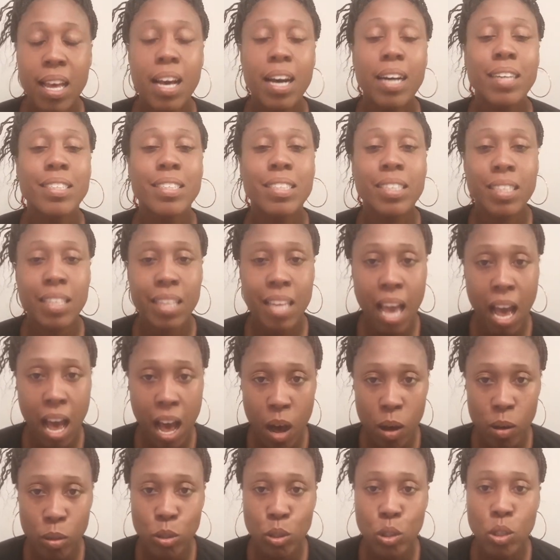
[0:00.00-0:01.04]
Until
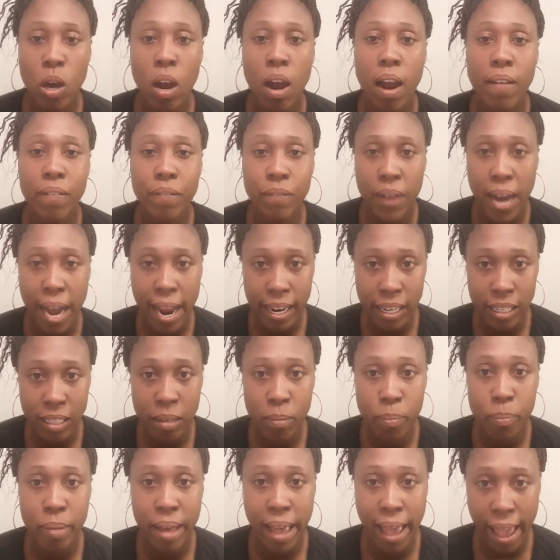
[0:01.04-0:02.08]
y'all start
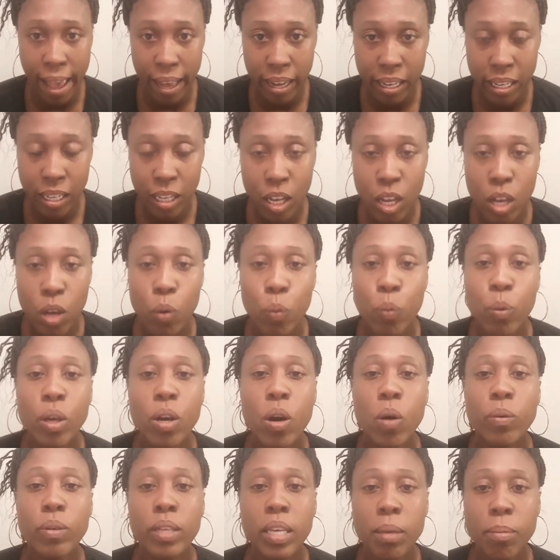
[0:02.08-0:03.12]
fighting back, we're
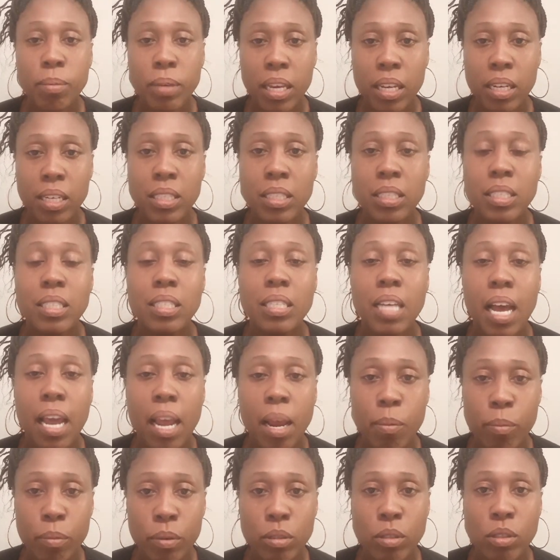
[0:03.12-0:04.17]
going to keep getting the
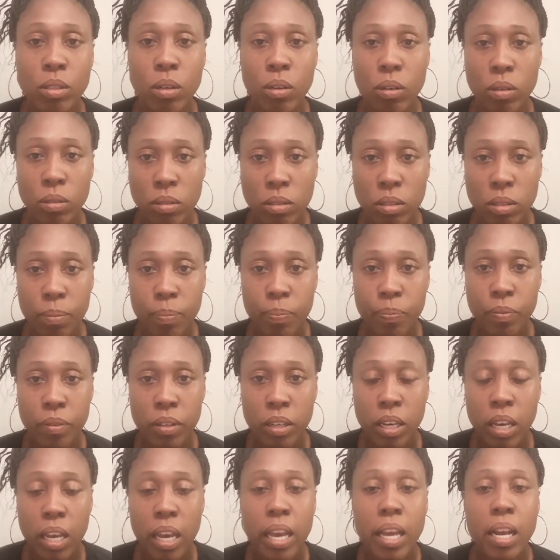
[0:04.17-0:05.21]
same results.
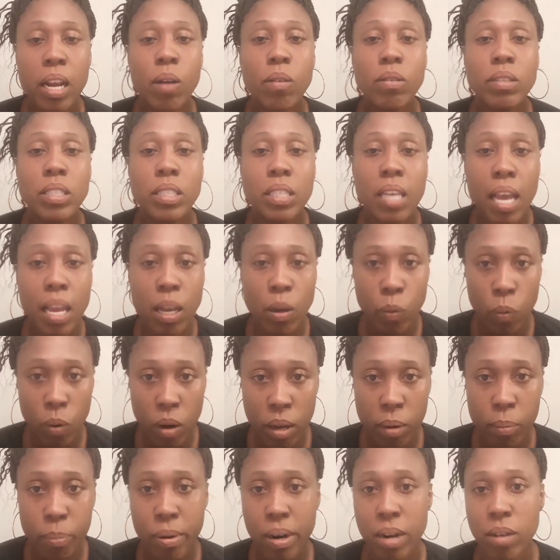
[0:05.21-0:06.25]
It only takes
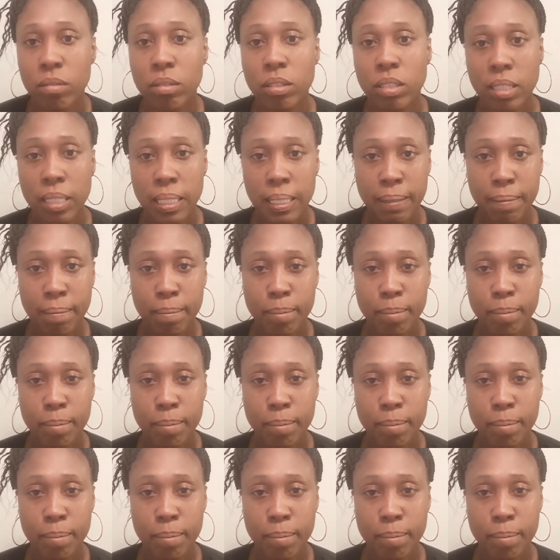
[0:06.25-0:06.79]
one person.